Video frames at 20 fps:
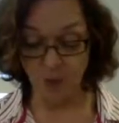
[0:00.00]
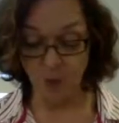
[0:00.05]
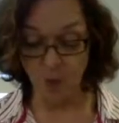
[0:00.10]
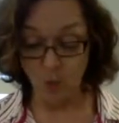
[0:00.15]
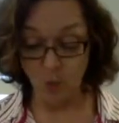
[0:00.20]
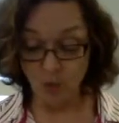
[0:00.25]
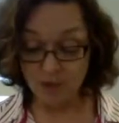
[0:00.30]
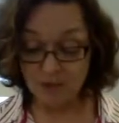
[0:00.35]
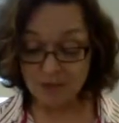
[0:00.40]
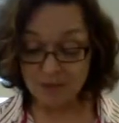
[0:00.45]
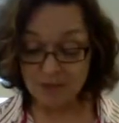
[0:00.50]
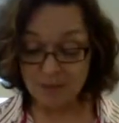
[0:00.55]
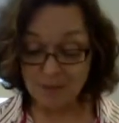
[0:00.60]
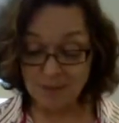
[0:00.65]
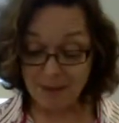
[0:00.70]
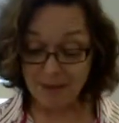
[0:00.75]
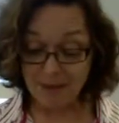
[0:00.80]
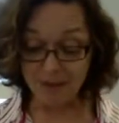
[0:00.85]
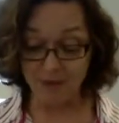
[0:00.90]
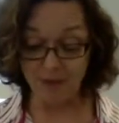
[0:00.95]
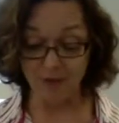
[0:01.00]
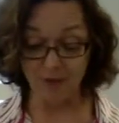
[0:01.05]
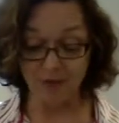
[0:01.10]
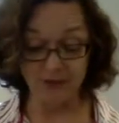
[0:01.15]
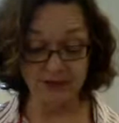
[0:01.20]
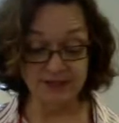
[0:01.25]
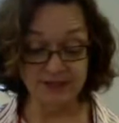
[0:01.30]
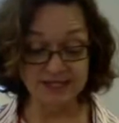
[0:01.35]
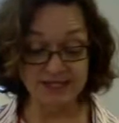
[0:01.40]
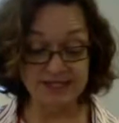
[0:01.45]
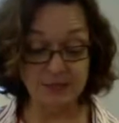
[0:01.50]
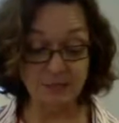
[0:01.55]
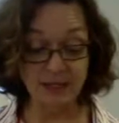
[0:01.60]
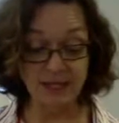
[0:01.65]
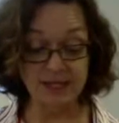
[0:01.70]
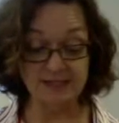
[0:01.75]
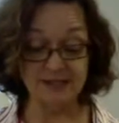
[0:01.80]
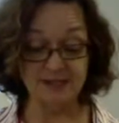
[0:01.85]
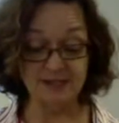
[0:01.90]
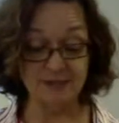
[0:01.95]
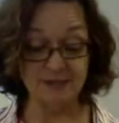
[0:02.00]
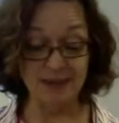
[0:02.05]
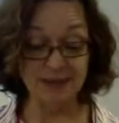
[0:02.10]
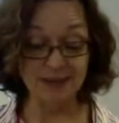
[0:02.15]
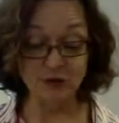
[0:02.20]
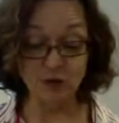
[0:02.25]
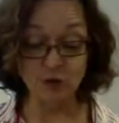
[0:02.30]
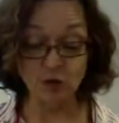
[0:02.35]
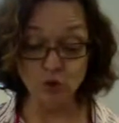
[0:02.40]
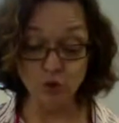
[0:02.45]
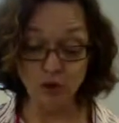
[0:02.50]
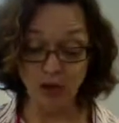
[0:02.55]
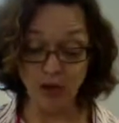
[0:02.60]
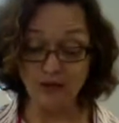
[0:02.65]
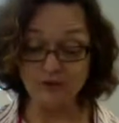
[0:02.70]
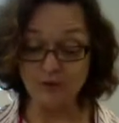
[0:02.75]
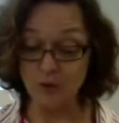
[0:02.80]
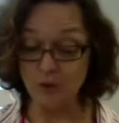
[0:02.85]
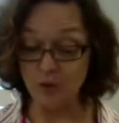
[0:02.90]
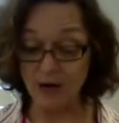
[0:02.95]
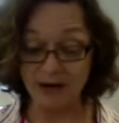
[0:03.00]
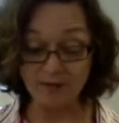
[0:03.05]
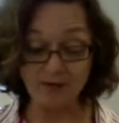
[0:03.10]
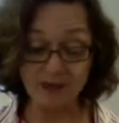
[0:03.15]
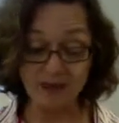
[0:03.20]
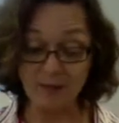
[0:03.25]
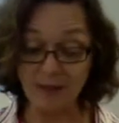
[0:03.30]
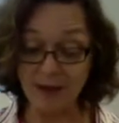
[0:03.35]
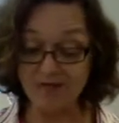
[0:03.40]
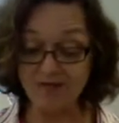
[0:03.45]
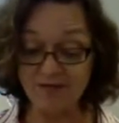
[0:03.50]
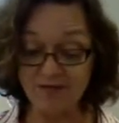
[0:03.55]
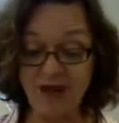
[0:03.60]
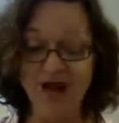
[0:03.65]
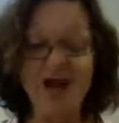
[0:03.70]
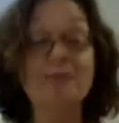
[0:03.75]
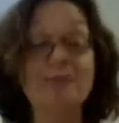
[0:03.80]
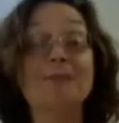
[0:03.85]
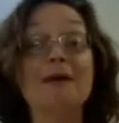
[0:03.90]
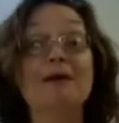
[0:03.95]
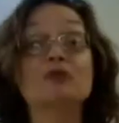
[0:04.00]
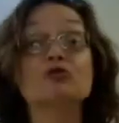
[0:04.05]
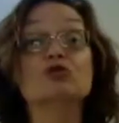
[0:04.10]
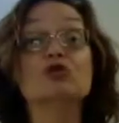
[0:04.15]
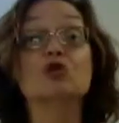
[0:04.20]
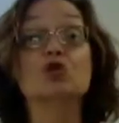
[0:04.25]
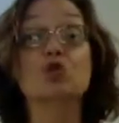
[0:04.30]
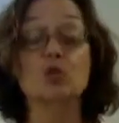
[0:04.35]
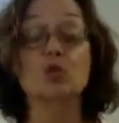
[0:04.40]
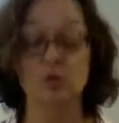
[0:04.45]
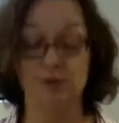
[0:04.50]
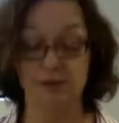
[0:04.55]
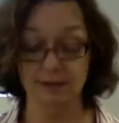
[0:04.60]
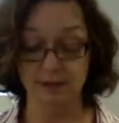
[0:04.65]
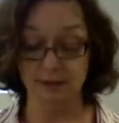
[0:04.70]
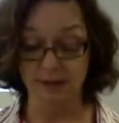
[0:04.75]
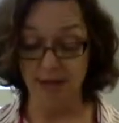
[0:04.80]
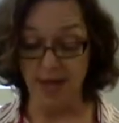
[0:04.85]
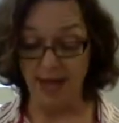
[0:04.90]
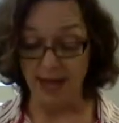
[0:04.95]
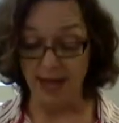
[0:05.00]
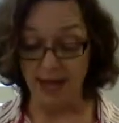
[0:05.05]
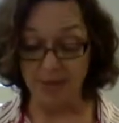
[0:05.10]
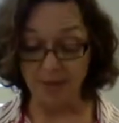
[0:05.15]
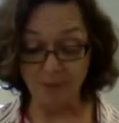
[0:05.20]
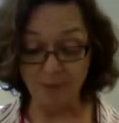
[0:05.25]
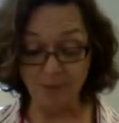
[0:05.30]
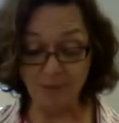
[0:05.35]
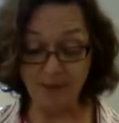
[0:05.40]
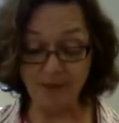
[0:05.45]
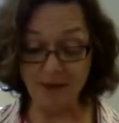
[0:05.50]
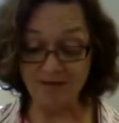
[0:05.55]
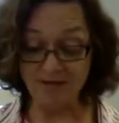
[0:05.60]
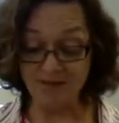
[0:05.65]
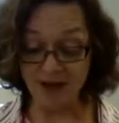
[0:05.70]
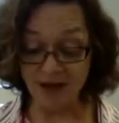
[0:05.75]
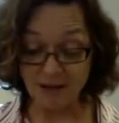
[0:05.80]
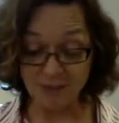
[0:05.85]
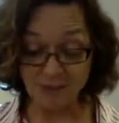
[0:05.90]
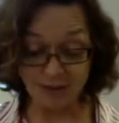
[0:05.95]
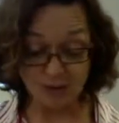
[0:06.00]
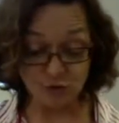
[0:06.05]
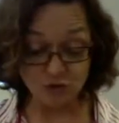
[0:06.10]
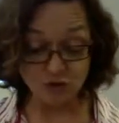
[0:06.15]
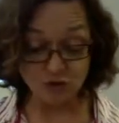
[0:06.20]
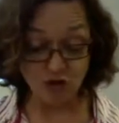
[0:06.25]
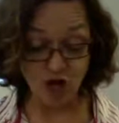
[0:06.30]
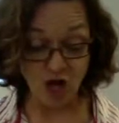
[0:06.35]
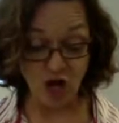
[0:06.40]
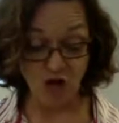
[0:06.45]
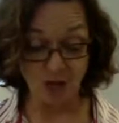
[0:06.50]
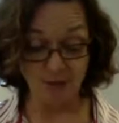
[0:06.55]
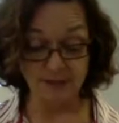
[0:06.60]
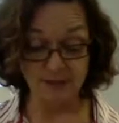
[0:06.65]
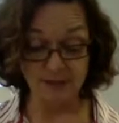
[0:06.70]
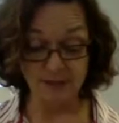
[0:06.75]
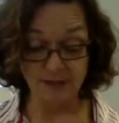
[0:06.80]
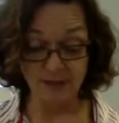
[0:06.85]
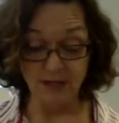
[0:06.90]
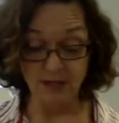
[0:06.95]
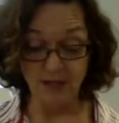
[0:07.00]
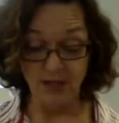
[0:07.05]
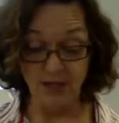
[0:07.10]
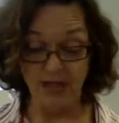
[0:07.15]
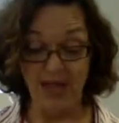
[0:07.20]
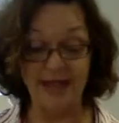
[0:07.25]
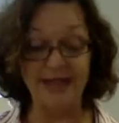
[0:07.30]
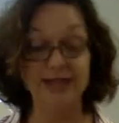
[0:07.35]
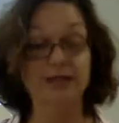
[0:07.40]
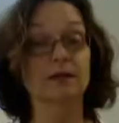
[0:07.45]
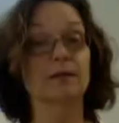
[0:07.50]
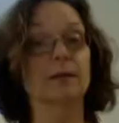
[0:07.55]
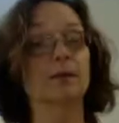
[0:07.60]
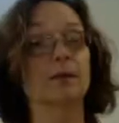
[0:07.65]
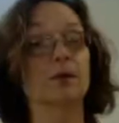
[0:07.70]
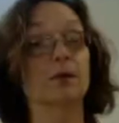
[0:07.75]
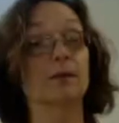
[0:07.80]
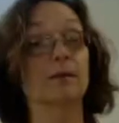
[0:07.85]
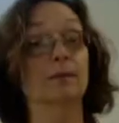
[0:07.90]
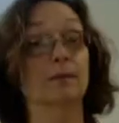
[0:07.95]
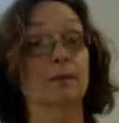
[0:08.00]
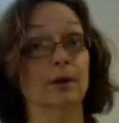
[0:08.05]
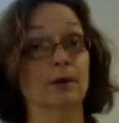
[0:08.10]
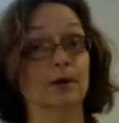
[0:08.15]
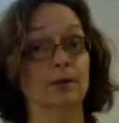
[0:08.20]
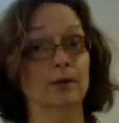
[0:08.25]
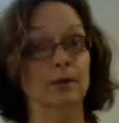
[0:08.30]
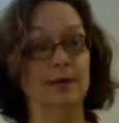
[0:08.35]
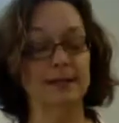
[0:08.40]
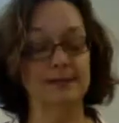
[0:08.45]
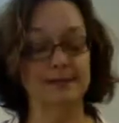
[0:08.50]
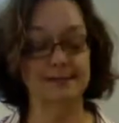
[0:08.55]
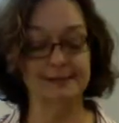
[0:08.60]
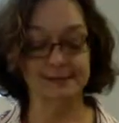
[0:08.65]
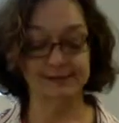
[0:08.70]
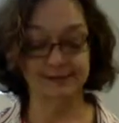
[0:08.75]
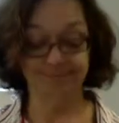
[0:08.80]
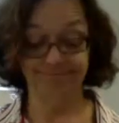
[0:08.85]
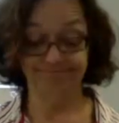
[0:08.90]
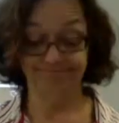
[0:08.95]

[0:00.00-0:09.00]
Wouldn't it be better for the displaced to make new lives wherever they might find better schools and where they might find better jobs and lower murder rates?